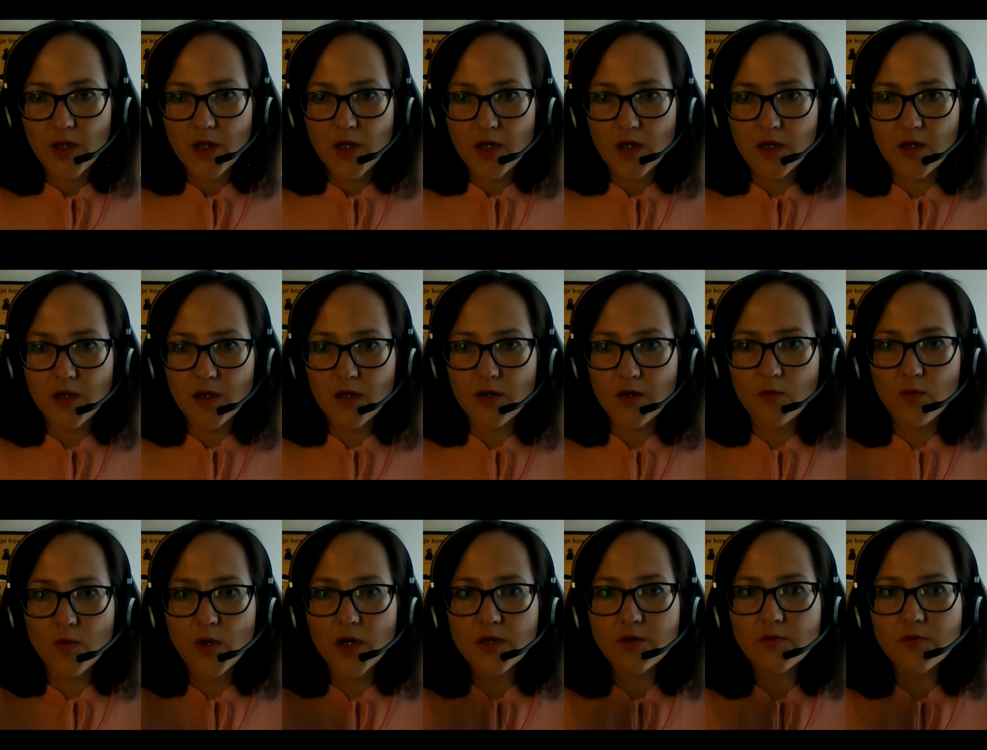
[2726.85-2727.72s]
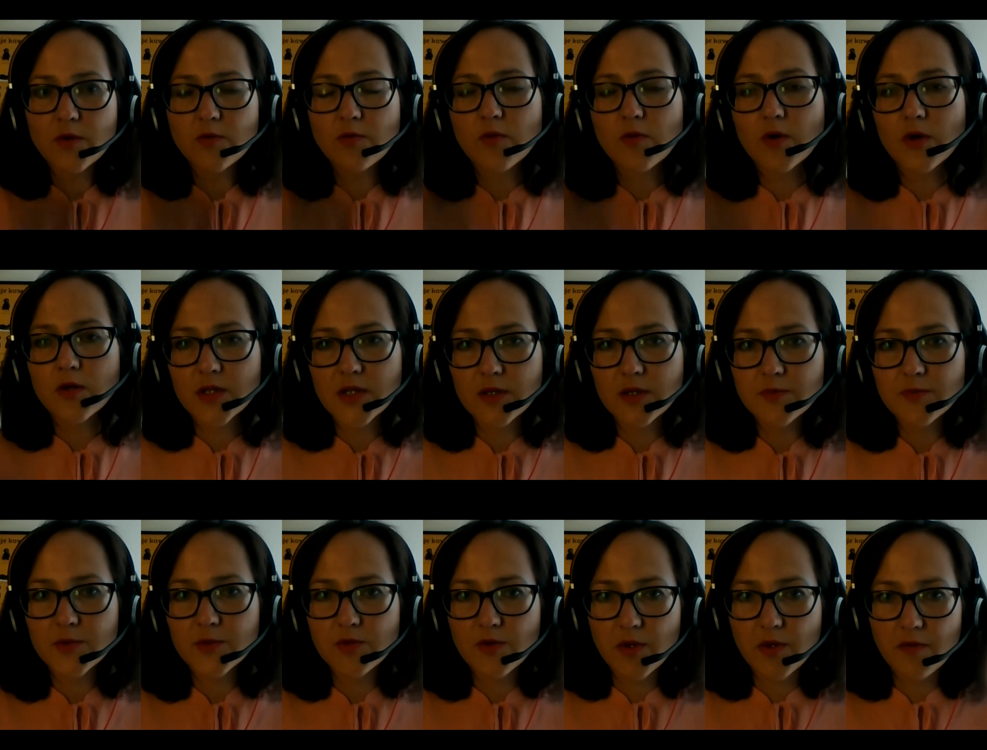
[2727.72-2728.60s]
Why we want them
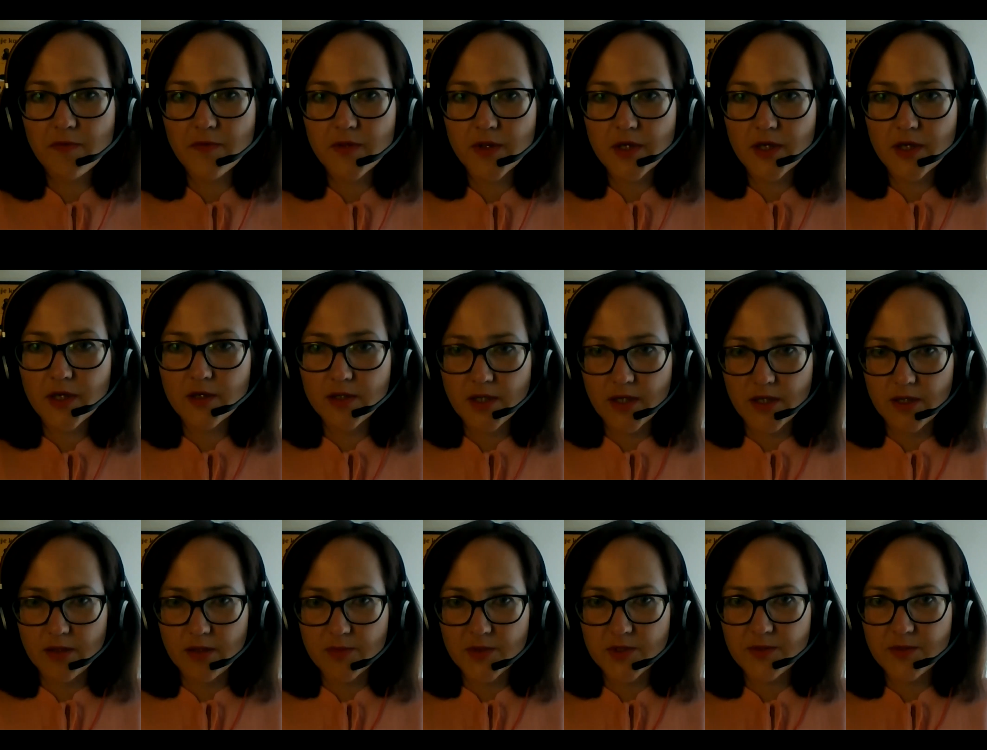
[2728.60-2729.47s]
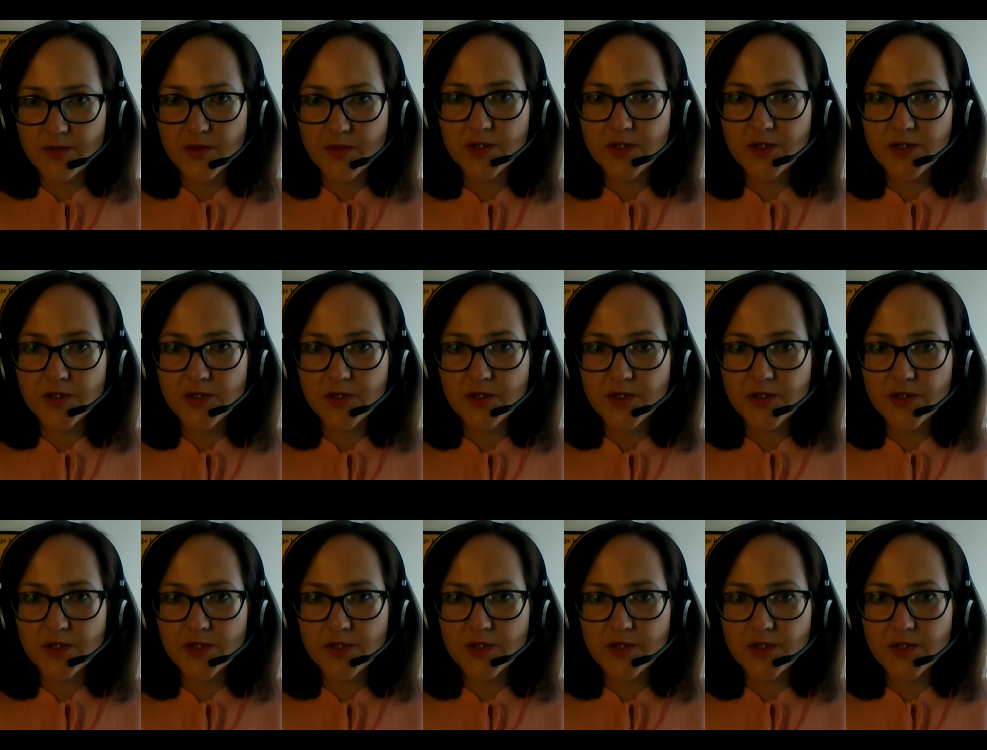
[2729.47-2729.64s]
to give their names?